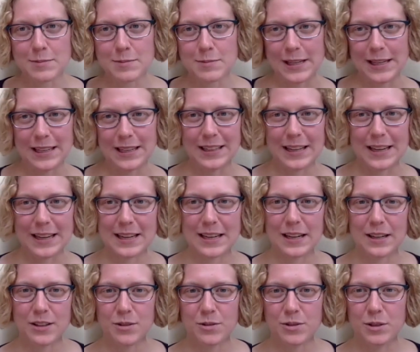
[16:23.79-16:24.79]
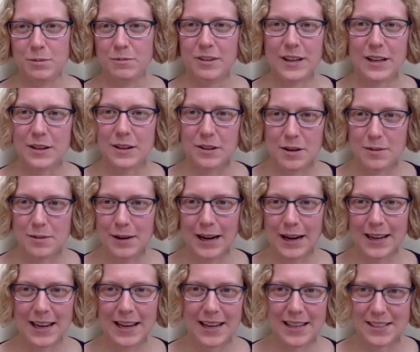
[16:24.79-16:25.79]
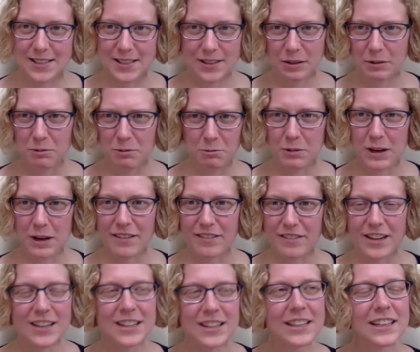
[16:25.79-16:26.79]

be it like a YouTube video or a podcast or whatever,